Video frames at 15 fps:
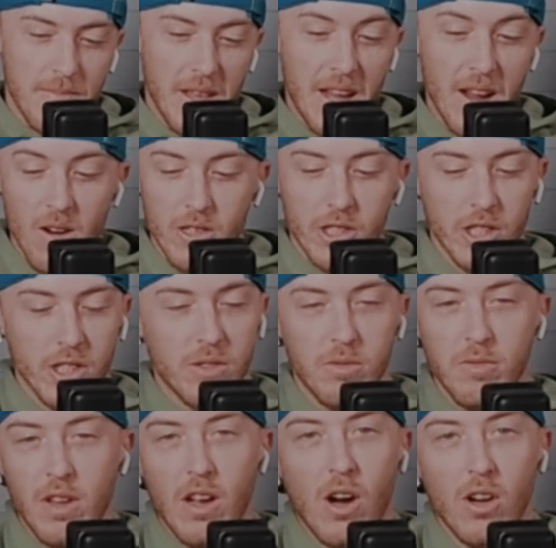they are just
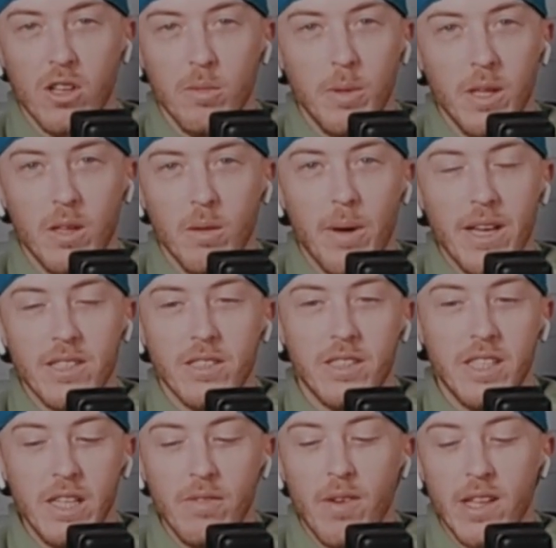arguably the best
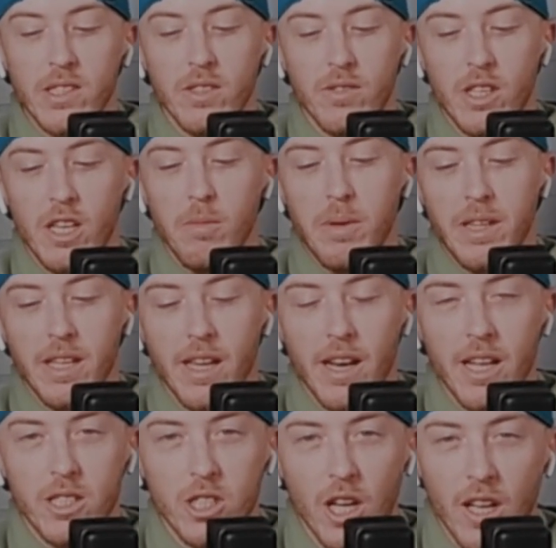defensive team in the
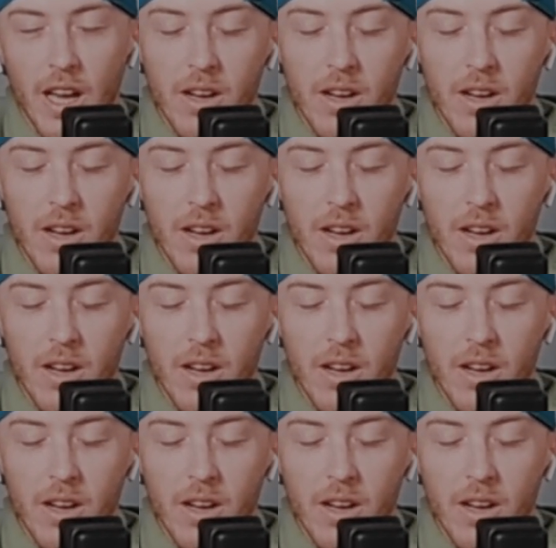NHL.